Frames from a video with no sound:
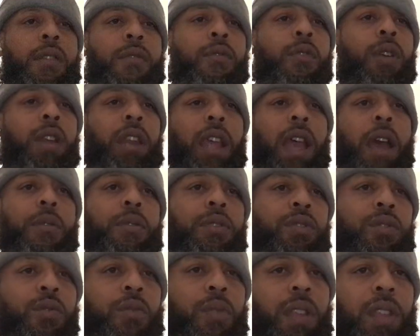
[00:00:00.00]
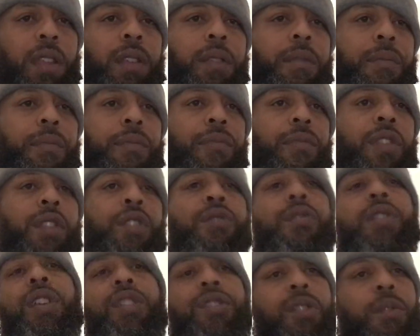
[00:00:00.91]
40 hours a week. You
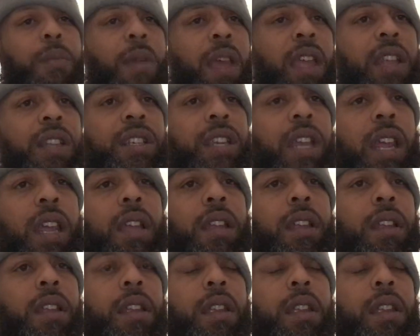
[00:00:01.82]
get your paycheck,